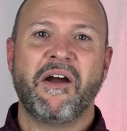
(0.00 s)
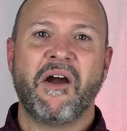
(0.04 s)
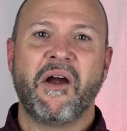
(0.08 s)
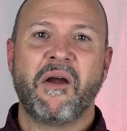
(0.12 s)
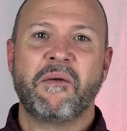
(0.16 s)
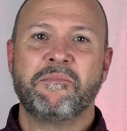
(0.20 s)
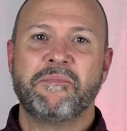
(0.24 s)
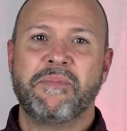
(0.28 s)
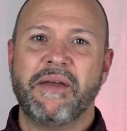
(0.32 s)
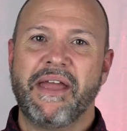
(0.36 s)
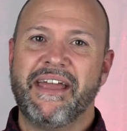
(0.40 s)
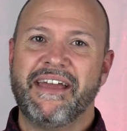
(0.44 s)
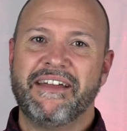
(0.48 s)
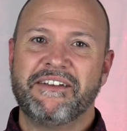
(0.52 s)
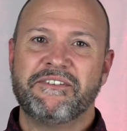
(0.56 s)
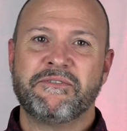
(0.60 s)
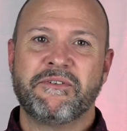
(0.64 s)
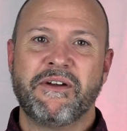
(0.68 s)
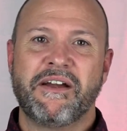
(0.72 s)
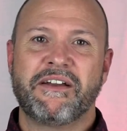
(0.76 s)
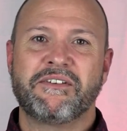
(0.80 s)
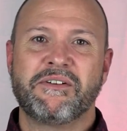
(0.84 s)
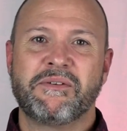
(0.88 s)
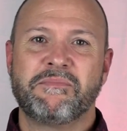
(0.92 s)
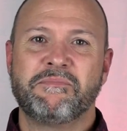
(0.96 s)
our band
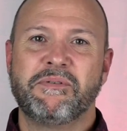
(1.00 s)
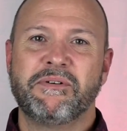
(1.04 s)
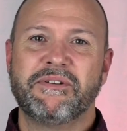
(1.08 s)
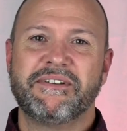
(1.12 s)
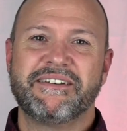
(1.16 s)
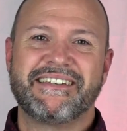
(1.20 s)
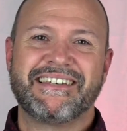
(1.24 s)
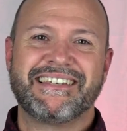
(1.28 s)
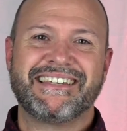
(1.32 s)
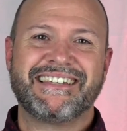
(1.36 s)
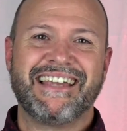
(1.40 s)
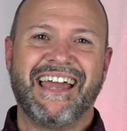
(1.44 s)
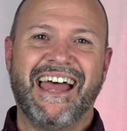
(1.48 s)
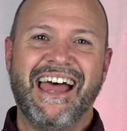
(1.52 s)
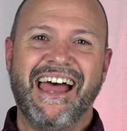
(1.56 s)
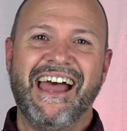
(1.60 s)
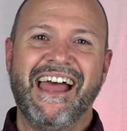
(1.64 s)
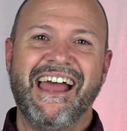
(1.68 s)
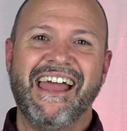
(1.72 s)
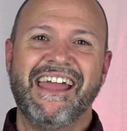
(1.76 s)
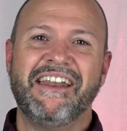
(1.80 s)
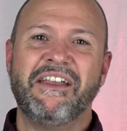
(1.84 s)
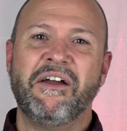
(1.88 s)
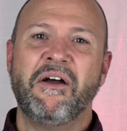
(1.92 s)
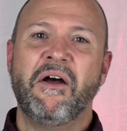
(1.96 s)
director put a
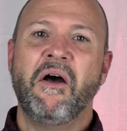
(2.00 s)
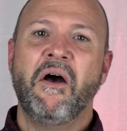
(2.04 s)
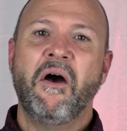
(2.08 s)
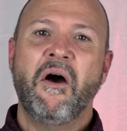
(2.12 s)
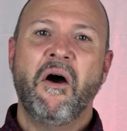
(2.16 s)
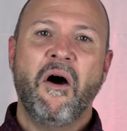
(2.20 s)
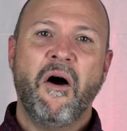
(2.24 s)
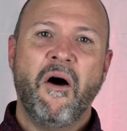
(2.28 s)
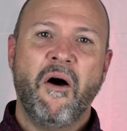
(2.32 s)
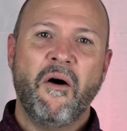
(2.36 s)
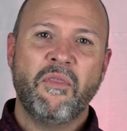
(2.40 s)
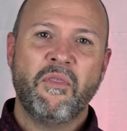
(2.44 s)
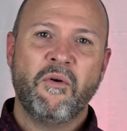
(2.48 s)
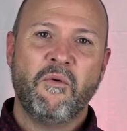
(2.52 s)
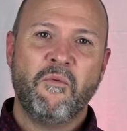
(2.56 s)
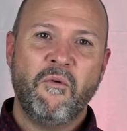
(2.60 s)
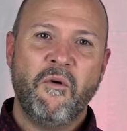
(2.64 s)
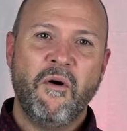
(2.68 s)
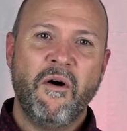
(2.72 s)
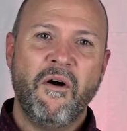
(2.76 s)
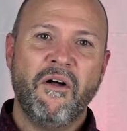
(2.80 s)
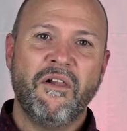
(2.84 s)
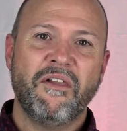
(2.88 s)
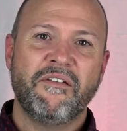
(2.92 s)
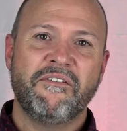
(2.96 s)
sign on the
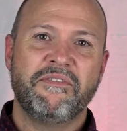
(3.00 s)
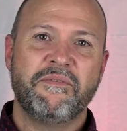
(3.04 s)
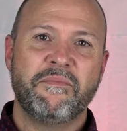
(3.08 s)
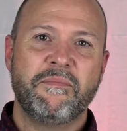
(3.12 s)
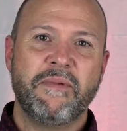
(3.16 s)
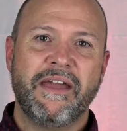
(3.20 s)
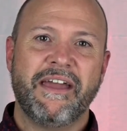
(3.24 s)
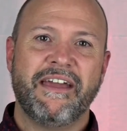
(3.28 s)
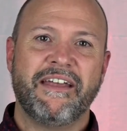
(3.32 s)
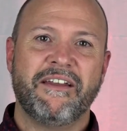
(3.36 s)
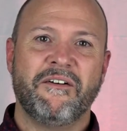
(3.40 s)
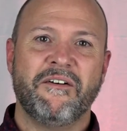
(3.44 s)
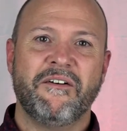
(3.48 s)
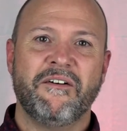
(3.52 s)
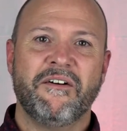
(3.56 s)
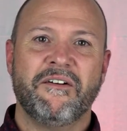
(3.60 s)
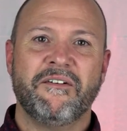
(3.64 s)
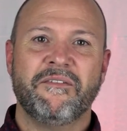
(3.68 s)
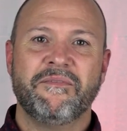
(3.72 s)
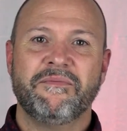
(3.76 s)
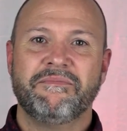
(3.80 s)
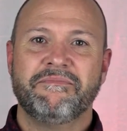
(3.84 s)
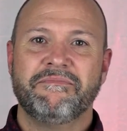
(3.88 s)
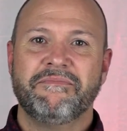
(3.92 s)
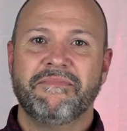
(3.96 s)
wall of the band hall.